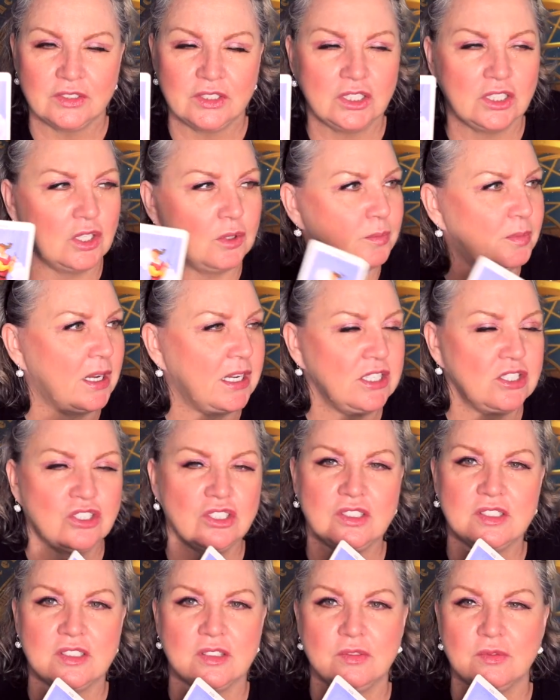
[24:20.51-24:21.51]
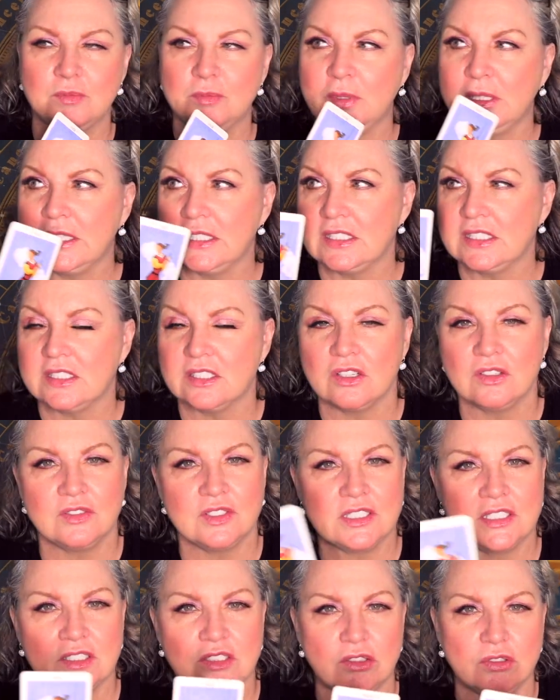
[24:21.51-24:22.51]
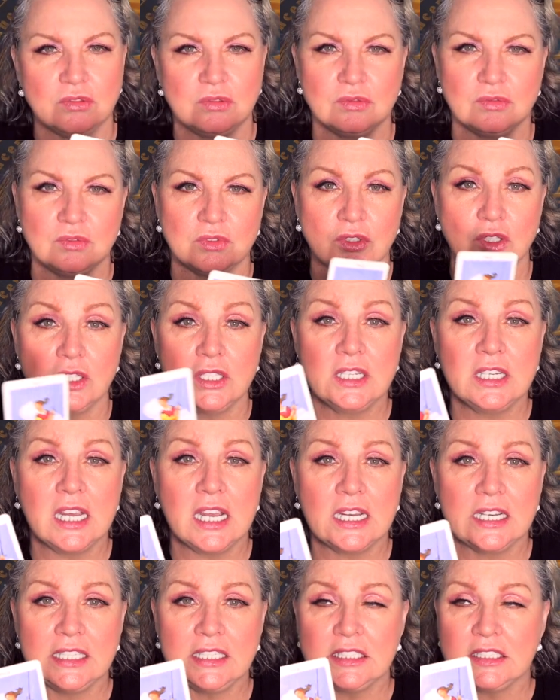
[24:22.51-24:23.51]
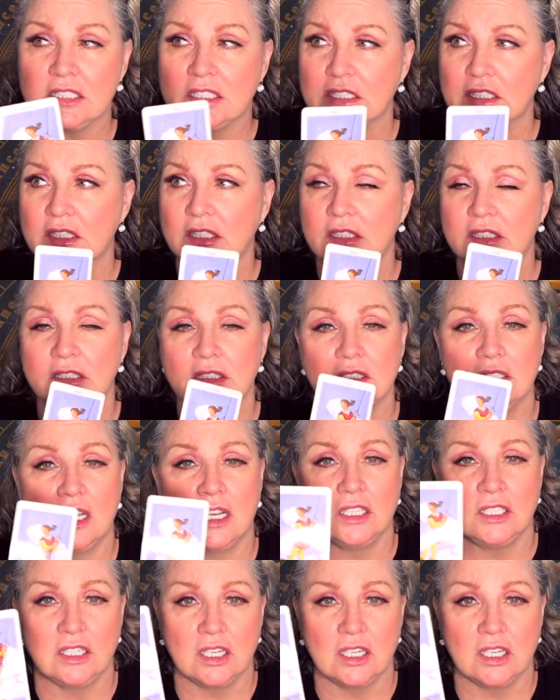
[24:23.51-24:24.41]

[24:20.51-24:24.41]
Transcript: You know, pages have been in service to the knight and